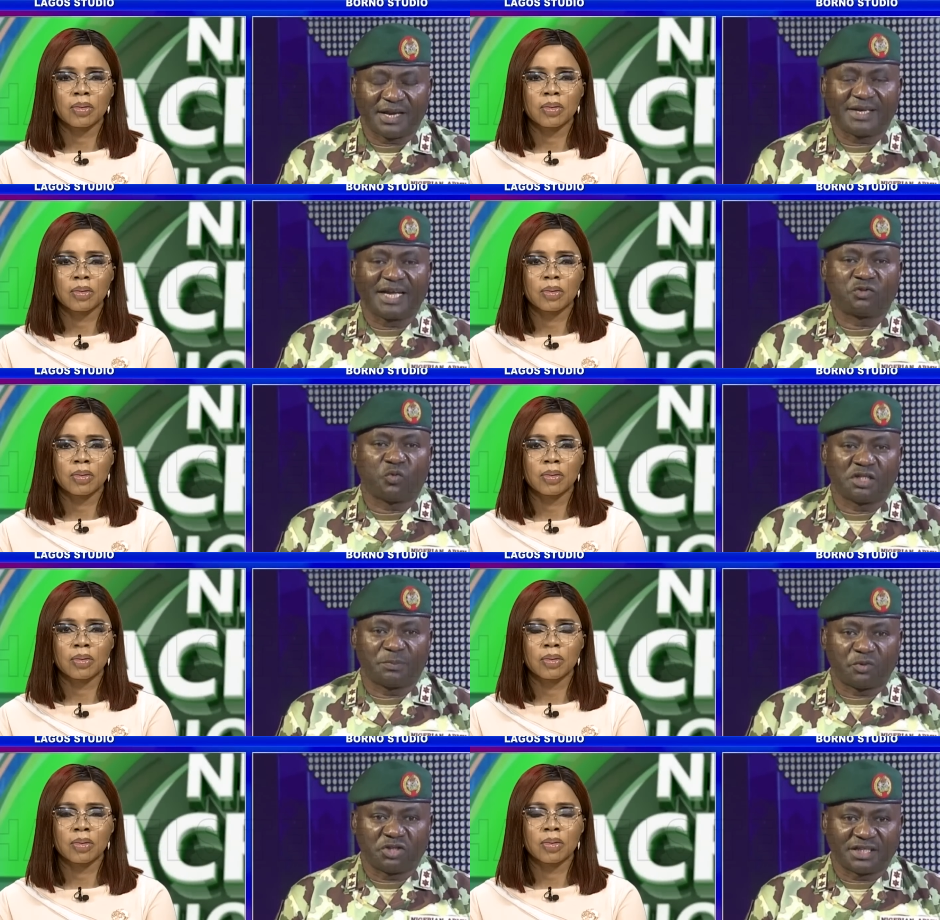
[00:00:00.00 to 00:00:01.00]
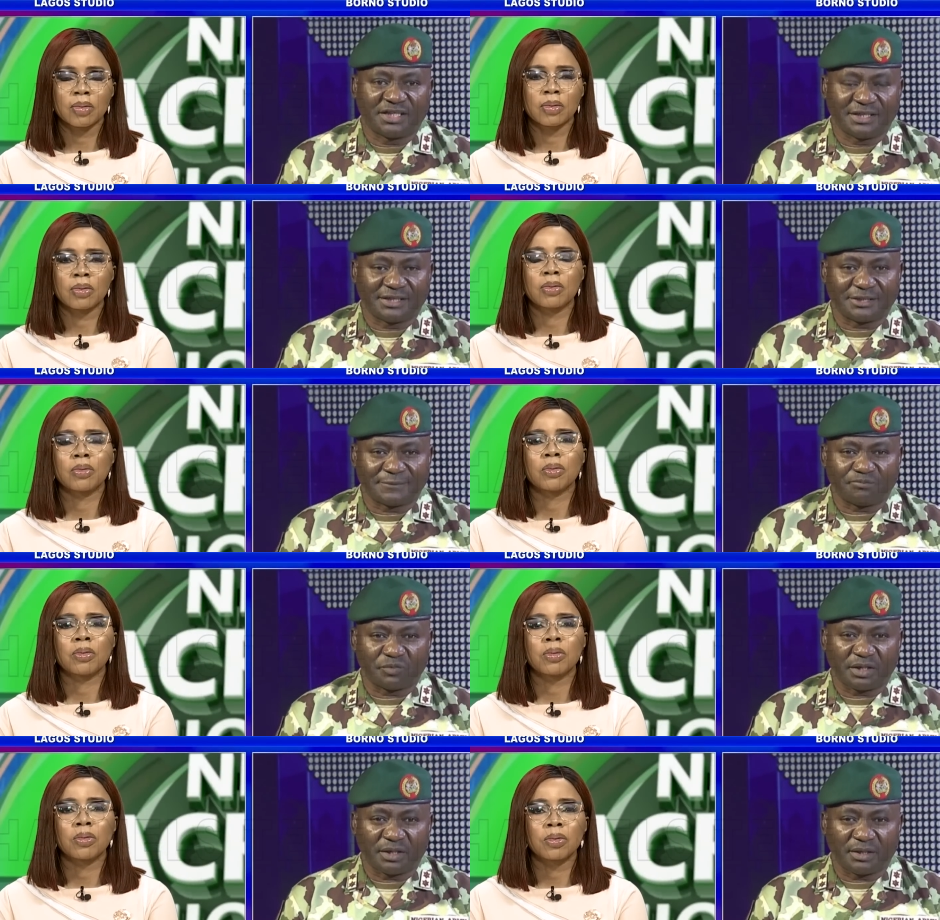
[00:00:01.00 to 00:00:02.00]
Speaker 1: And that's what's projecting it.
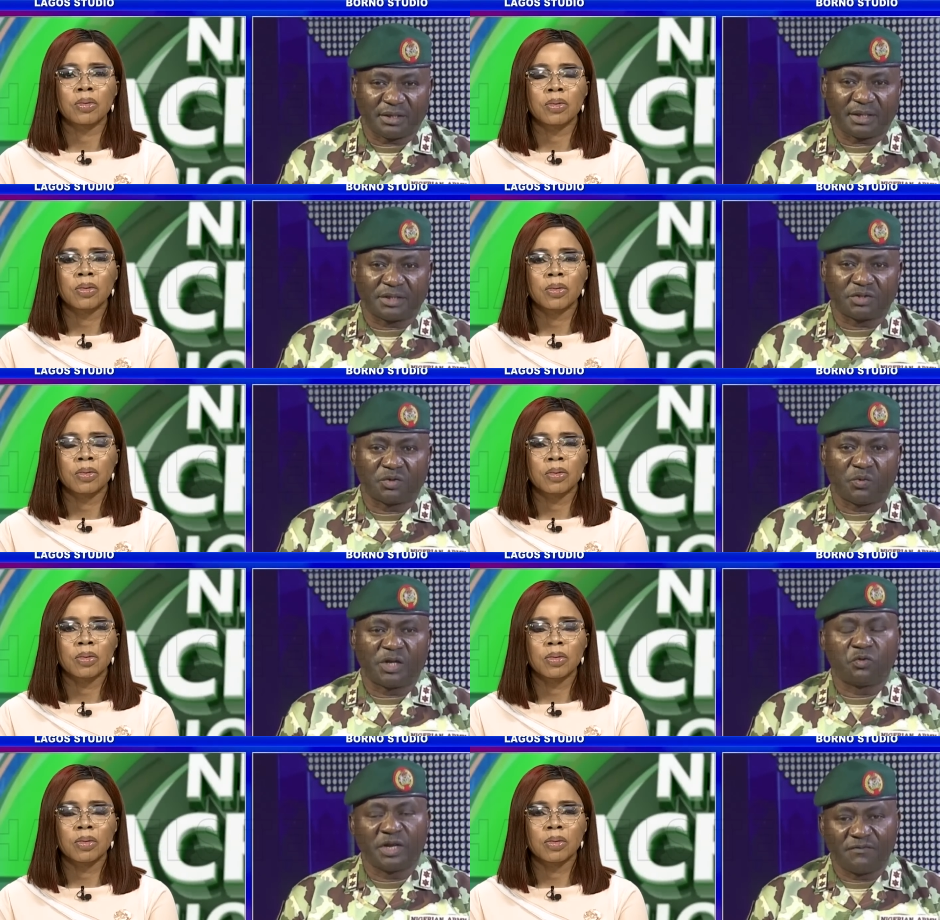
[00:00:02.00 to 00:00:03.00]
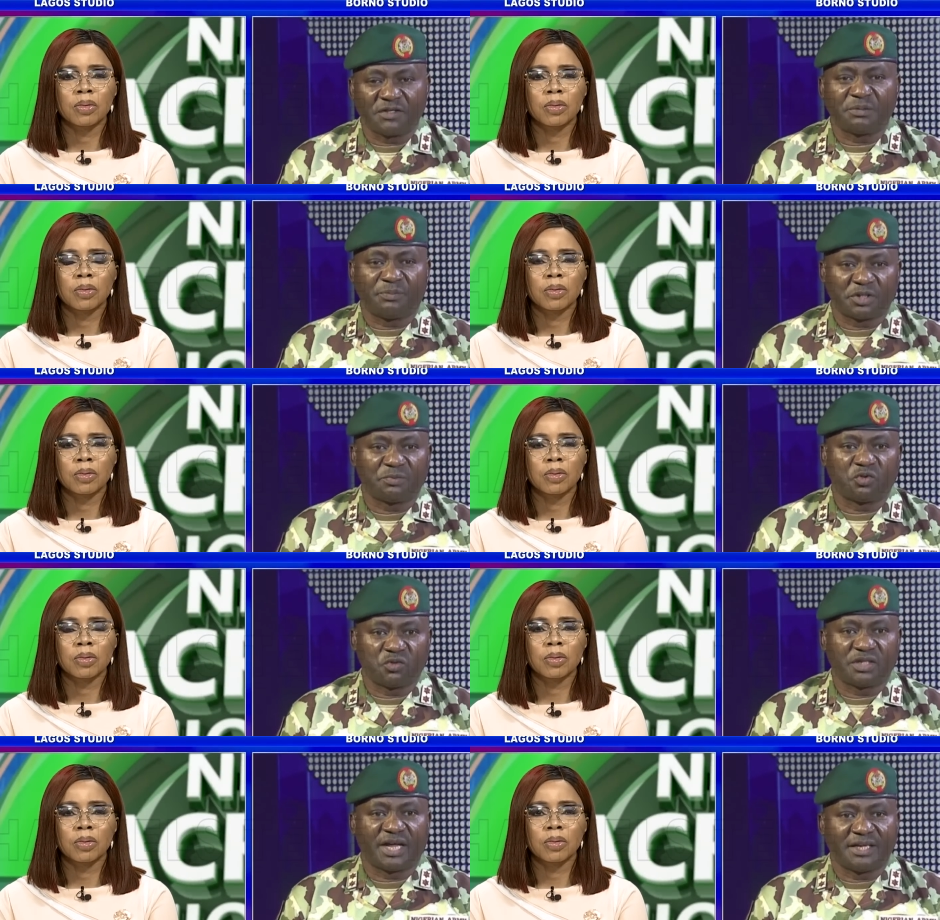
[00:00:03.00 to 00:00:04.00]
Uh, so we're doing everything possible to
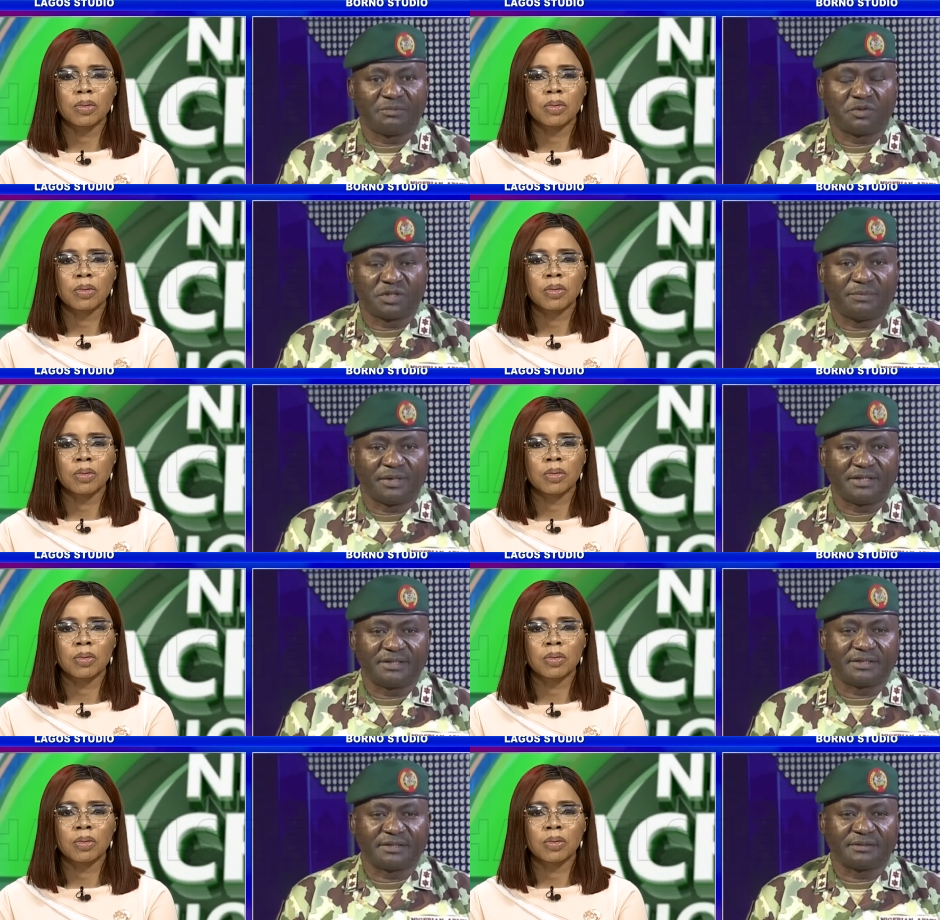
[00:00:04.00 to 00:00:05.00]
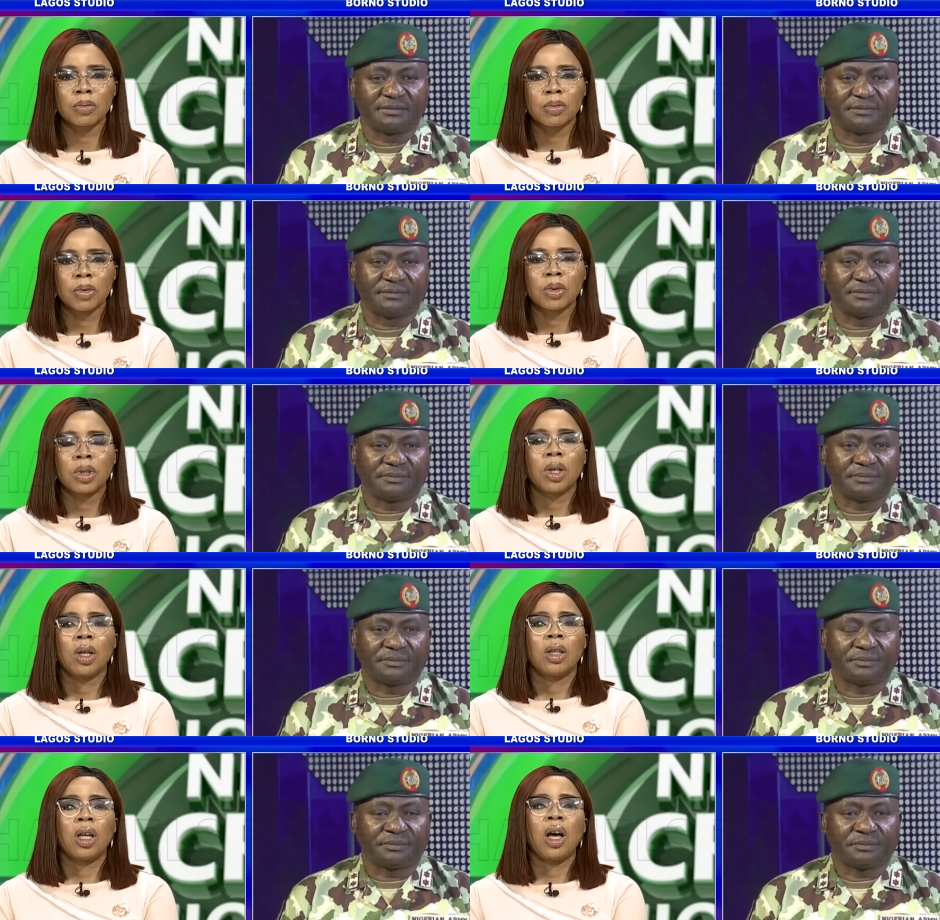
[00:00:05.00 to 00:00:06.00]
deny them those abilities.
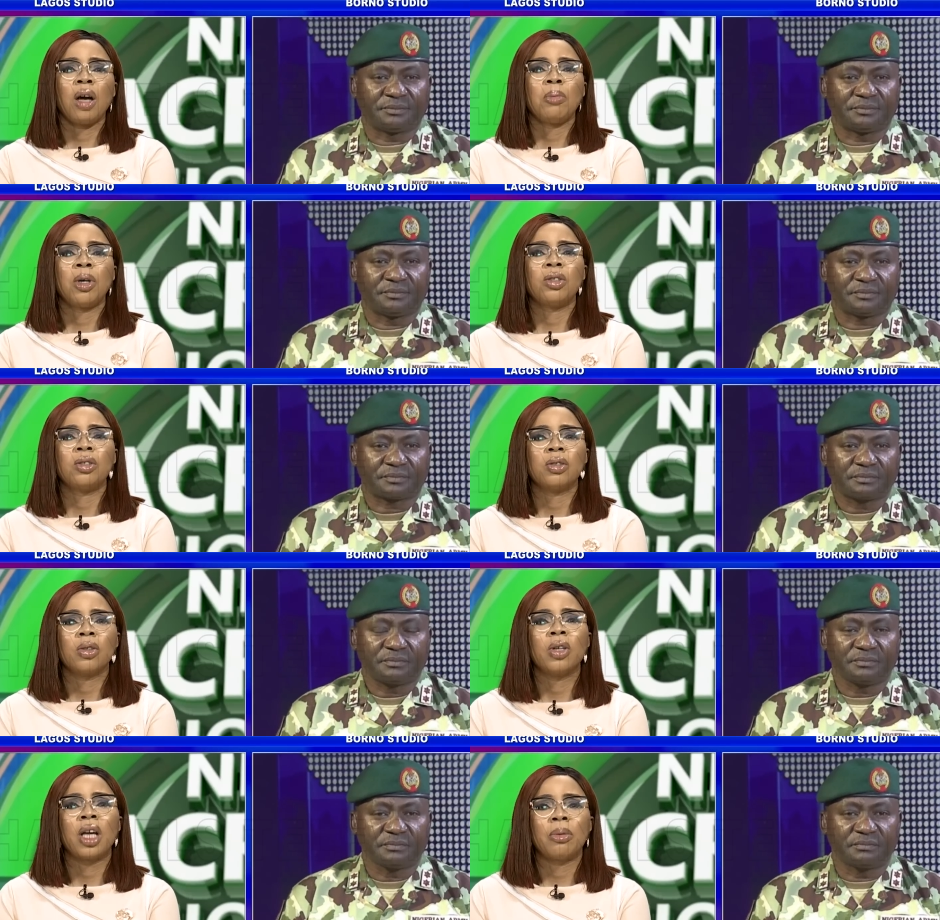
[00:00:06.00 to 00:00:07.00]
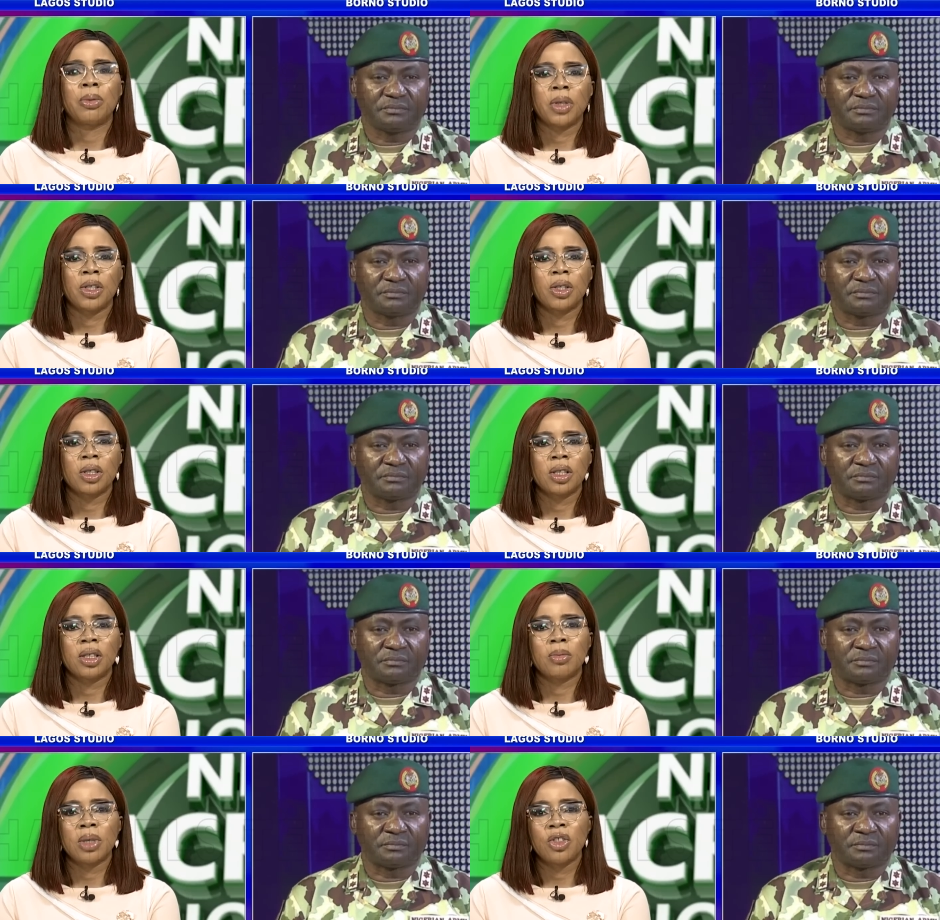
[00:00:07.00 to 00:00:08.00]
Speaker 2: Now, how much collaboration
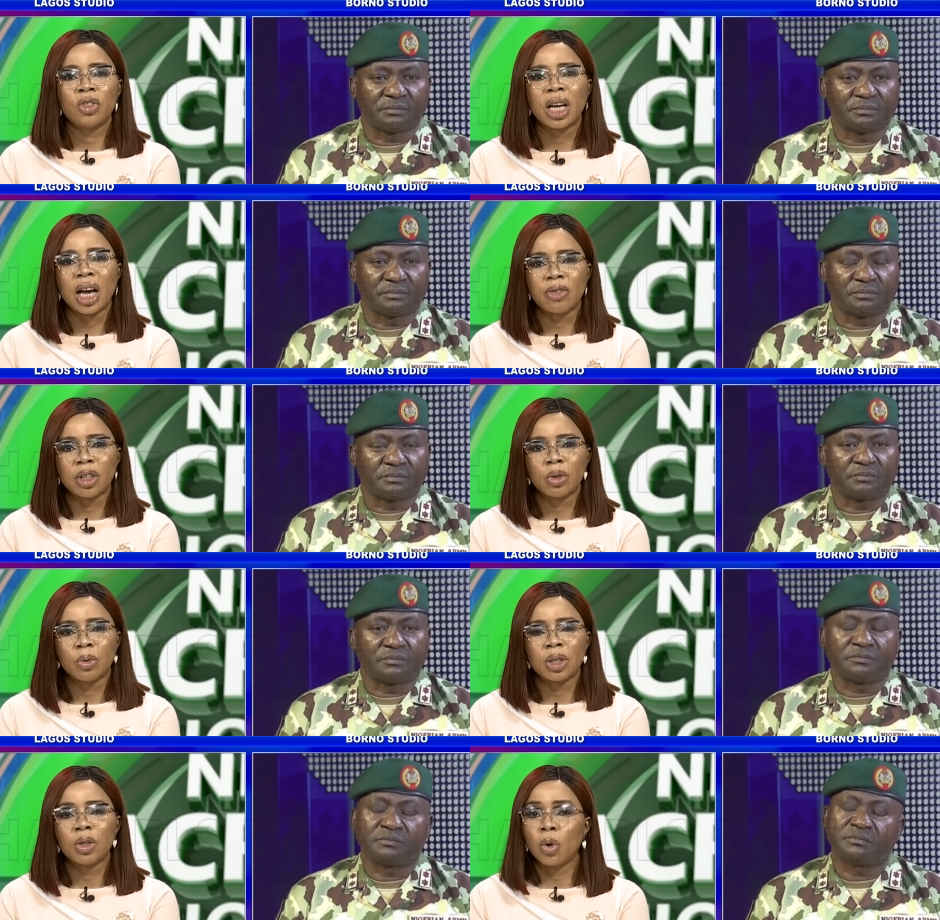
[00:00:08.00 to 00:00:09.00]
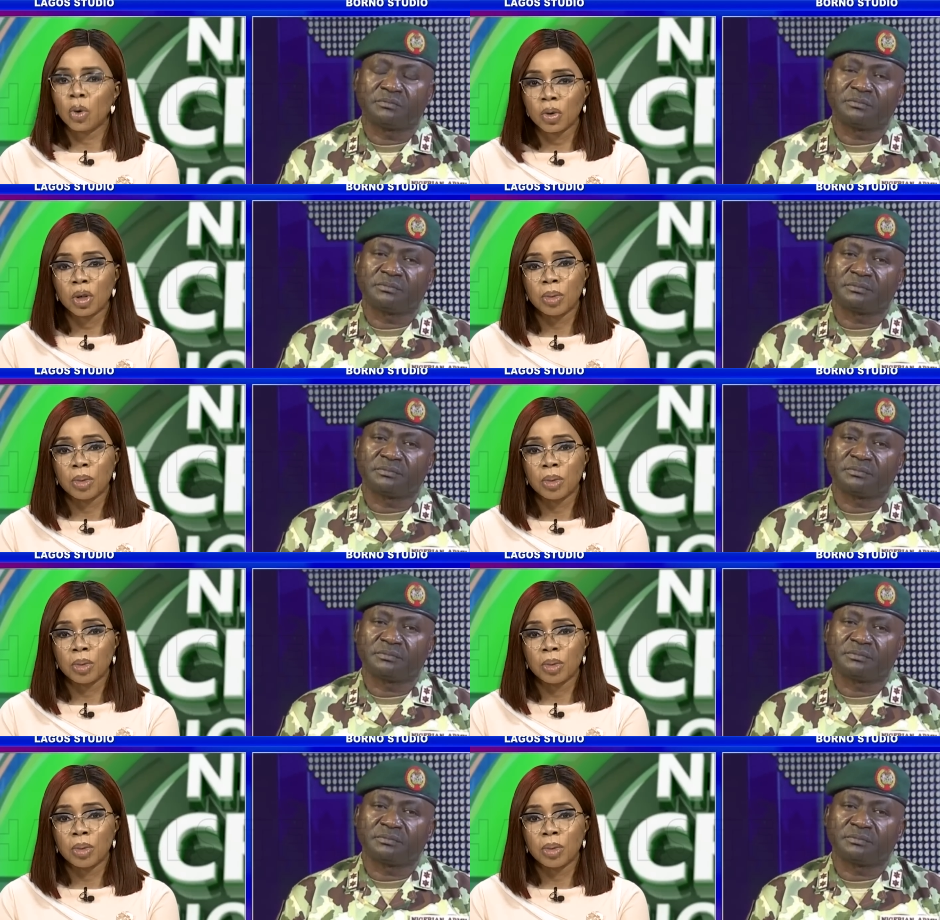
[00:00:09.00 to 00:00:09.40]
is the military having with local